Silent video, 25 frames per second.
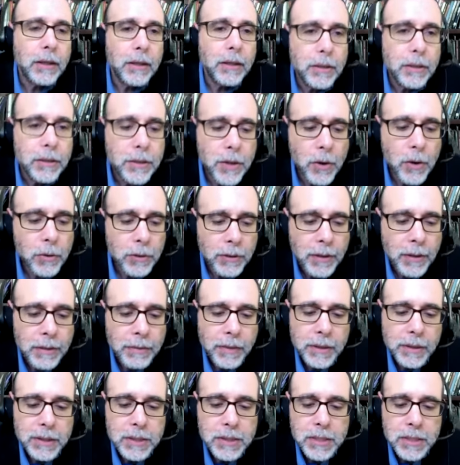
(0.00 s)
Note that
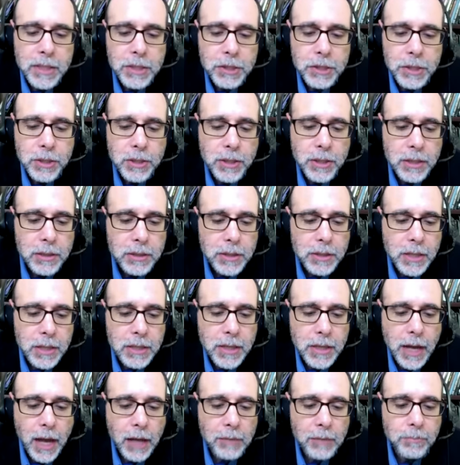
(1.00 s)
the decision did
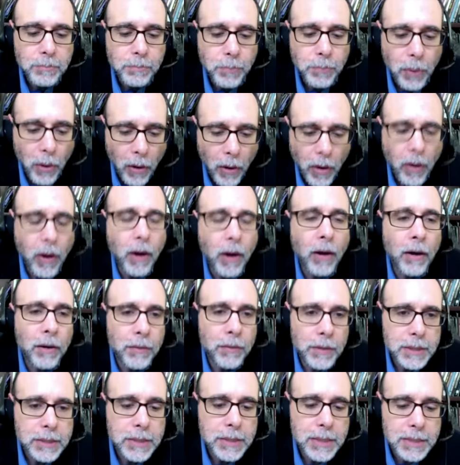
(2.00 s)
not bar
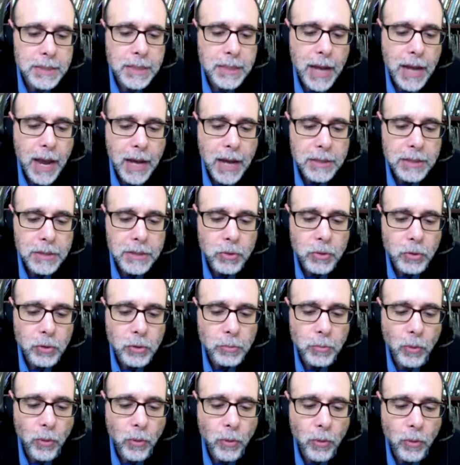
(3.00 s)
the Cincinnati School
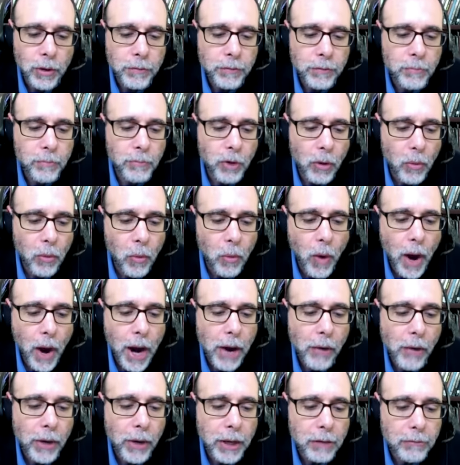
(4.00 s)
Board from
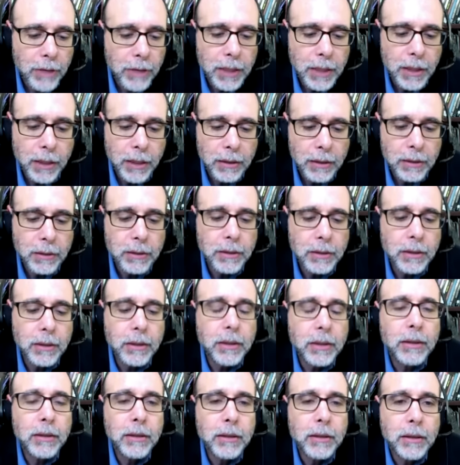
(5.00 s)
requiring reading.
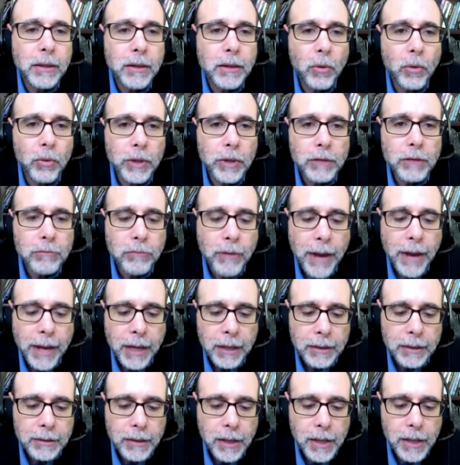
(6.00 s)
It only
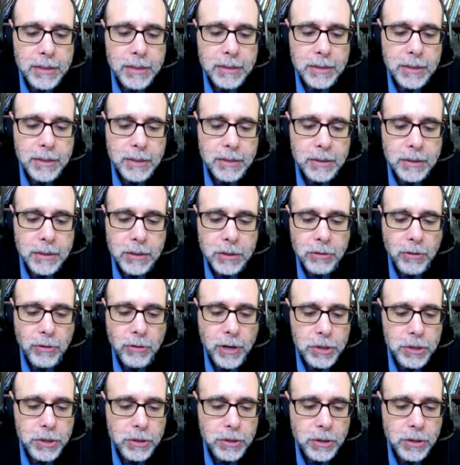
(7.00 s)
recognized its
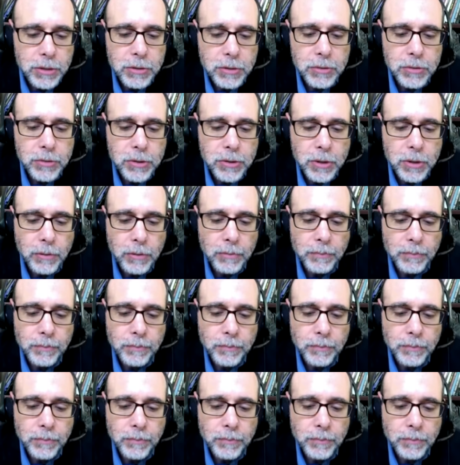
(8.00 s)
discretion to do so.